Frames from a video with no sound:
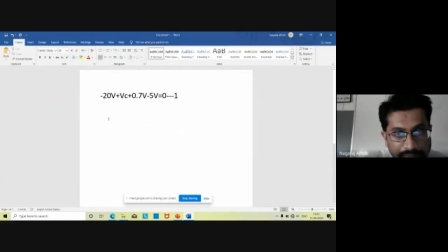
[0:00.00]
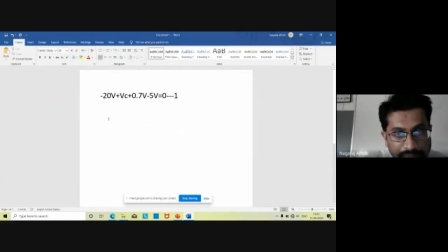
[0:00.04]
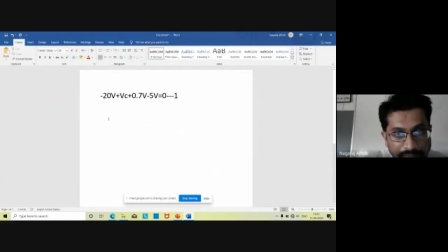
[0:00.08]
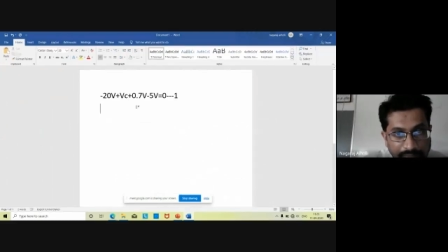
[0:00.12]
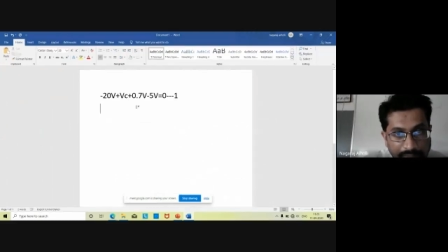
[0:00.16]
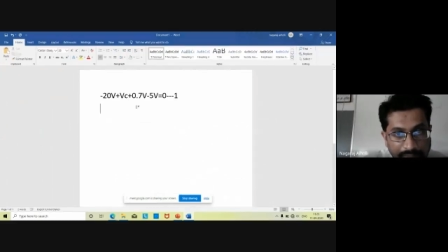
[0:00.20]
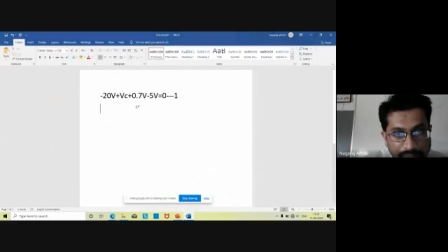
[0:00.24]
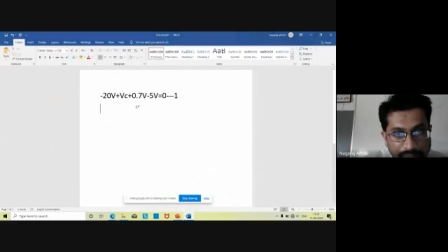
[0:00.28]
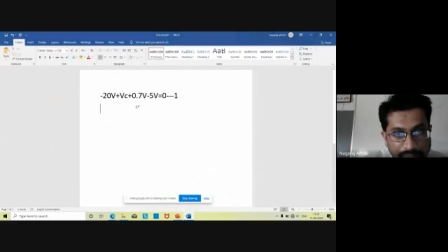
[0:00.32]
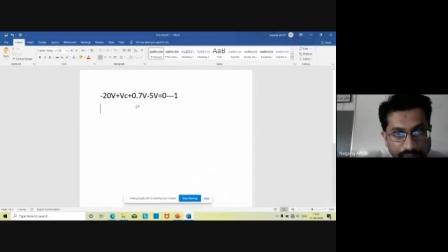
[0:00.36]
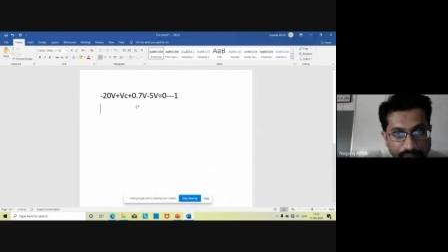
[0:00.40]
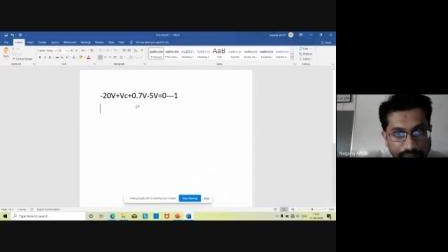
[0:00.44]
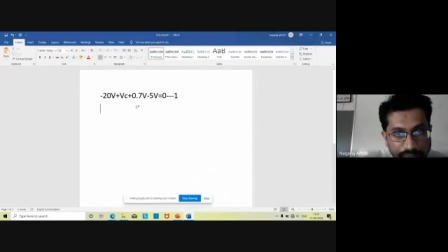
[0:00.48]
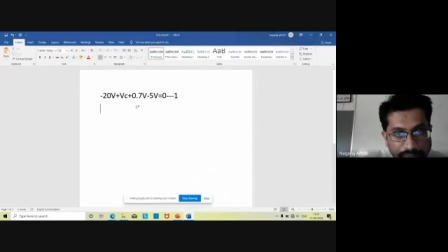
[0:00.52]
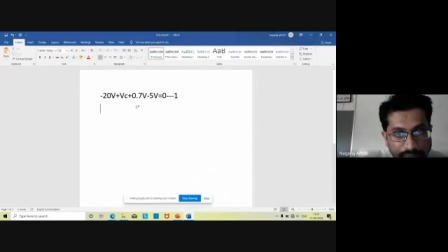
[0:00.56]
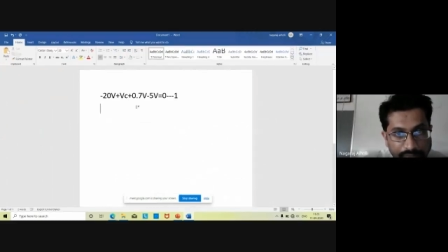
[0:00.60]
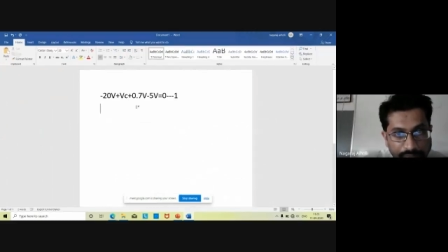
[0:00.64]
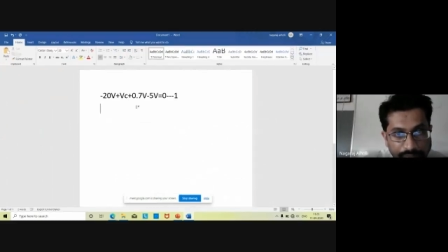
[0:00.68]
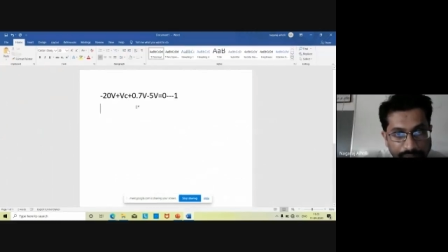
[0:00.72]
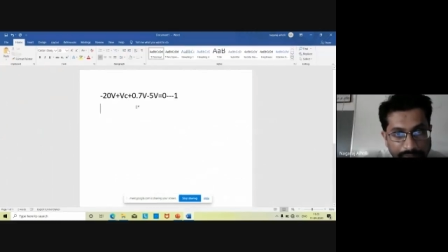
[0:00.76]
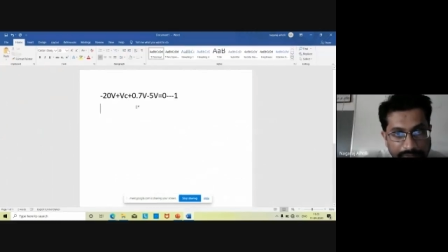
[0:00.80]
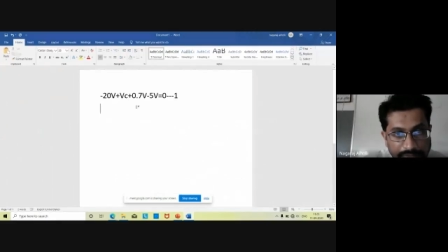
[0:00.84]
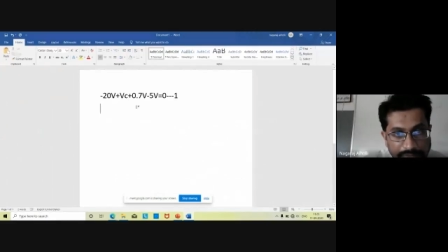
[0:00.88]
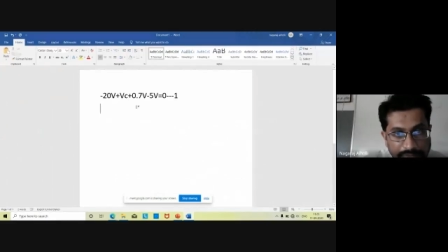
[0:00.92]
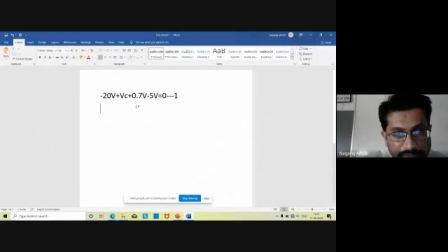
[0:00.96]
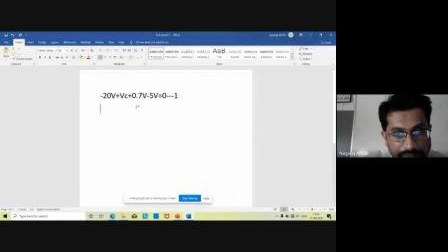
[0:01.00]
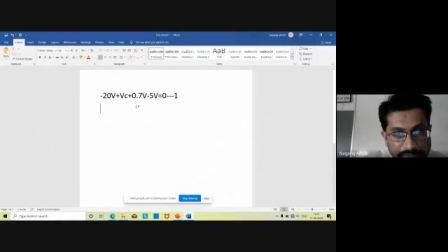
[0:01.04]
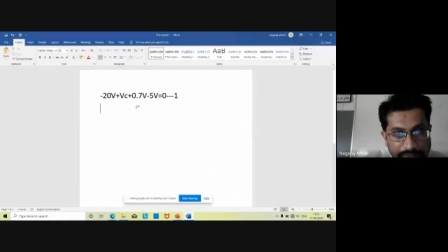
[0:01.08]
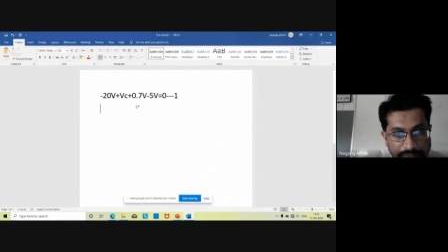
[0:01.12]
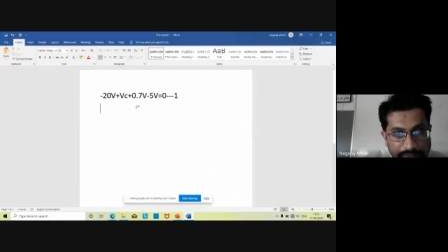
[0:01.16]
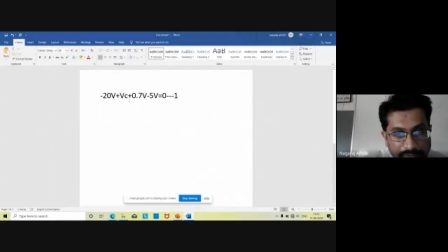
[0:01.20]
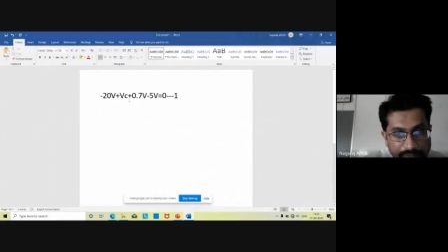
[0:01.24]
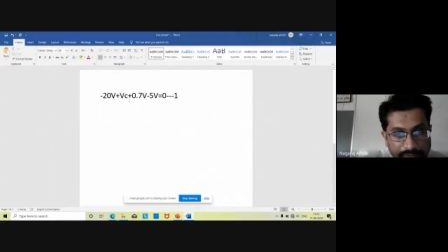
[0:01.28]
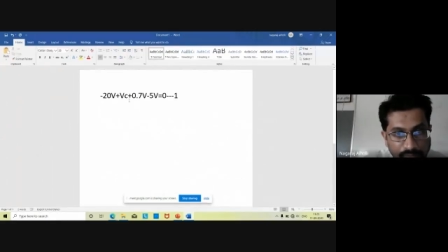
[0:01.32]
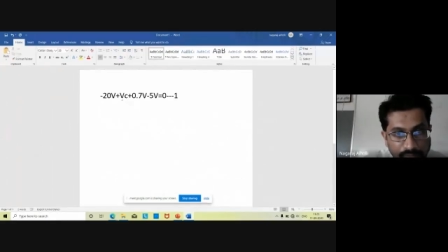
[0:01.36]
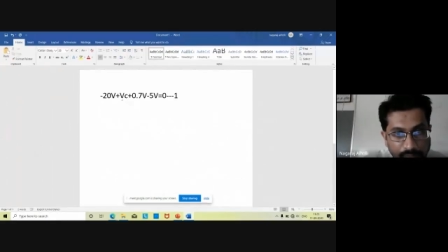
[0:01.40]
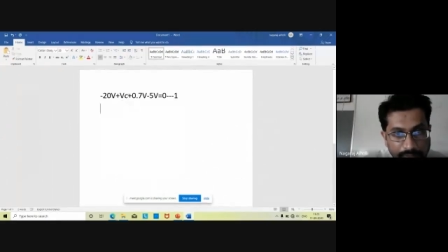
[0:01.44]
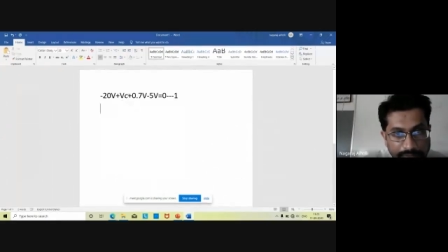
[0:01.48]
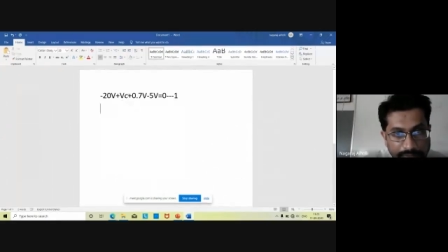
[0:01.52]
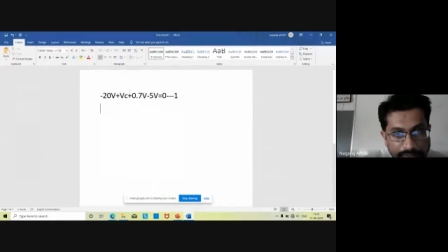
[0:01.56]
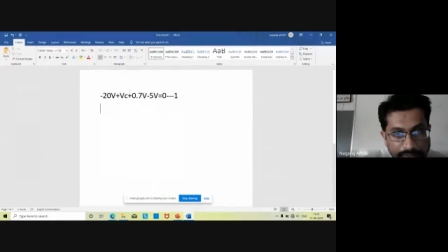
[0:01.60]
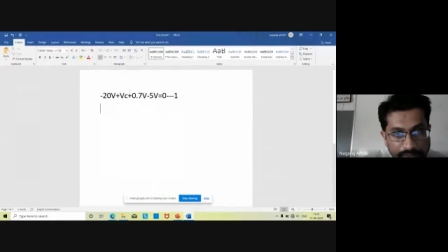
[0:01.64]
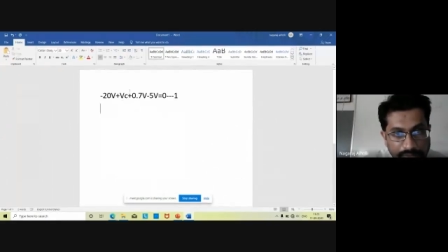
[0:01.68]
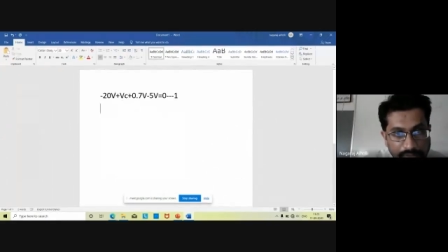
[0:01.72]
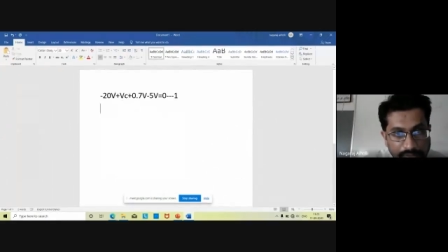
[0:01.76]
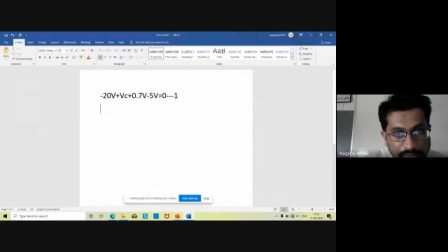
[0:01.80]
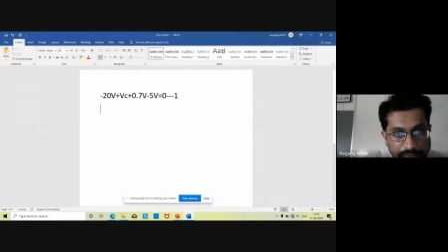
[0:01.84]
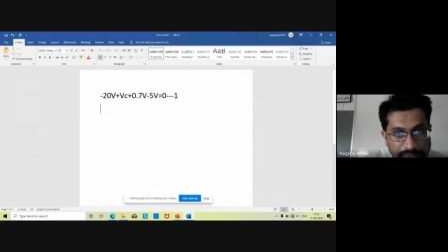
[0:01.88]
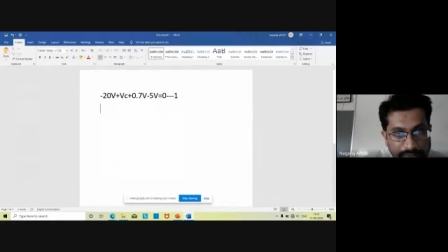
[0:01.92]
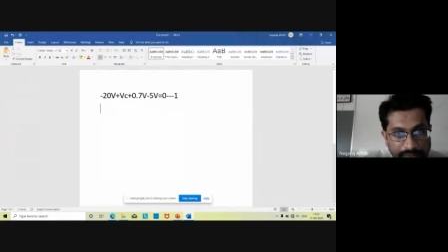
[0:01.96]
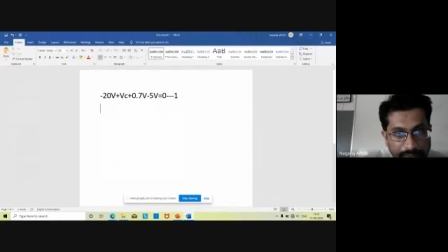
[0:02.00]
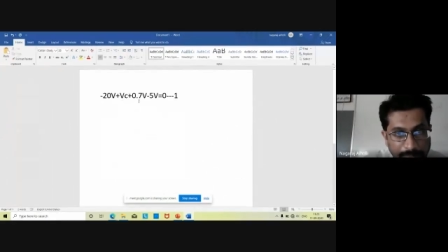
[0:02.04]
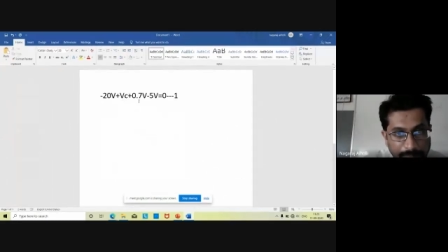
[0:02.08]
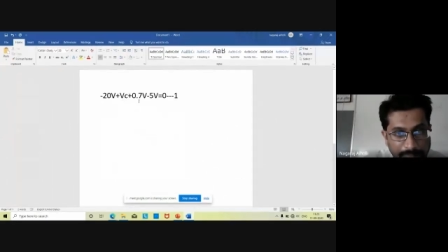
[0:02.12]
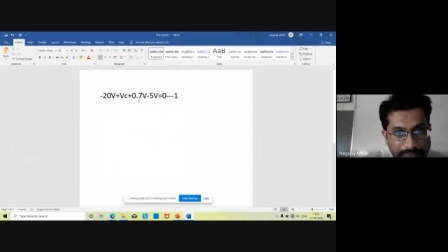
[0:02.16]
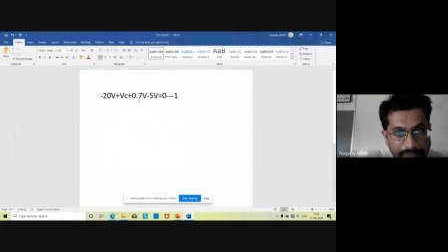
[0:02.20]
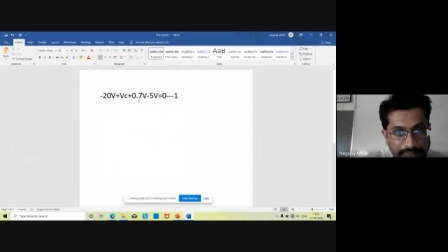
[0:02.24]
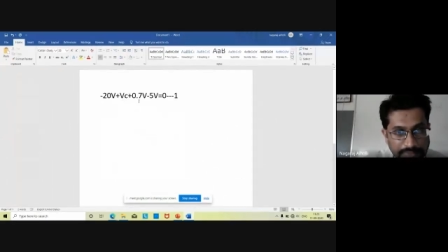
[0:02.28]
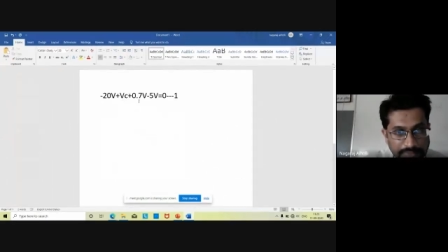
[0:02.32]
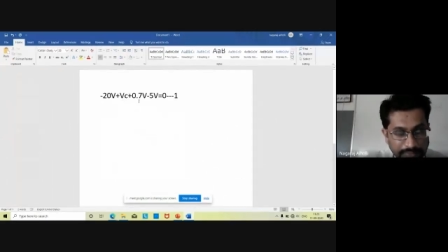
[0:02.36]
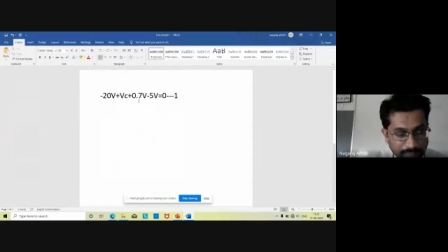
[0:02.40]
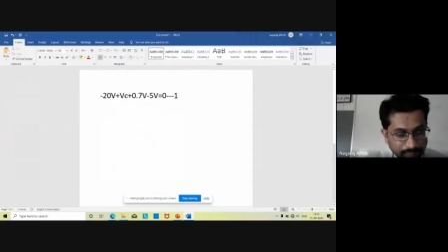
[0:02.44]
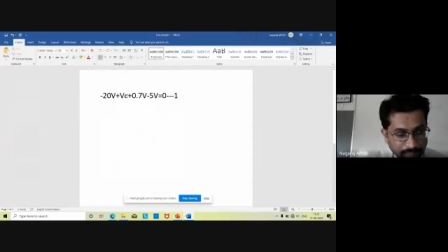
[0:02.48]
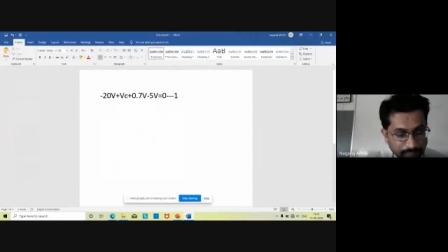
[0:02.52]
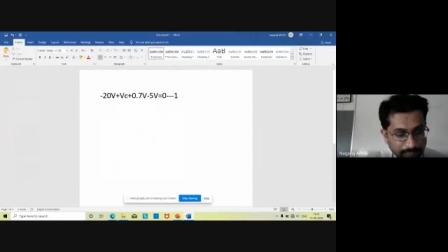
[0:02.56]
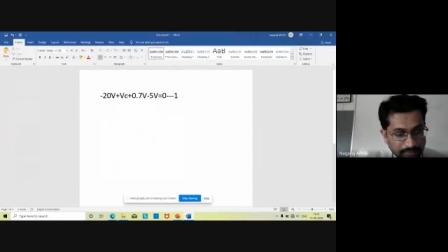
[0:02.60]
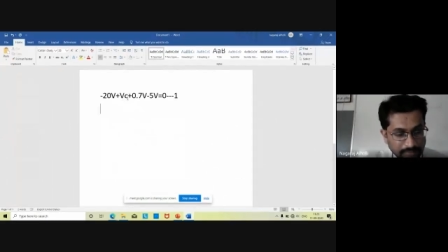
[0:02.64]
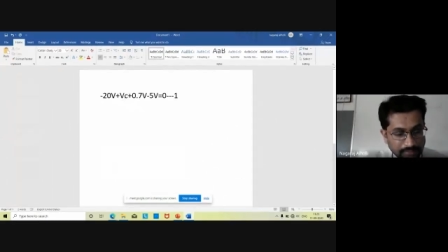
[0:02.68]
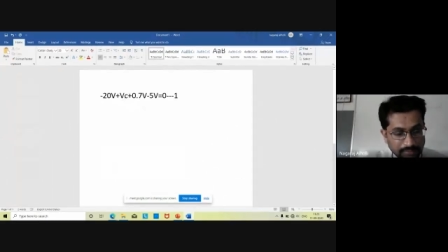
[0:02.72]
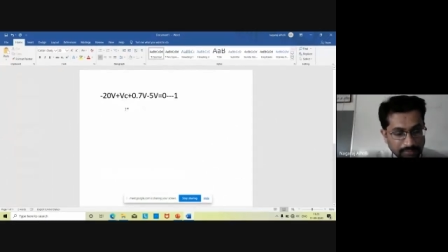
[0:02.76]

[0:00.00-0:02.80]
value of the vc voltage across the capacitor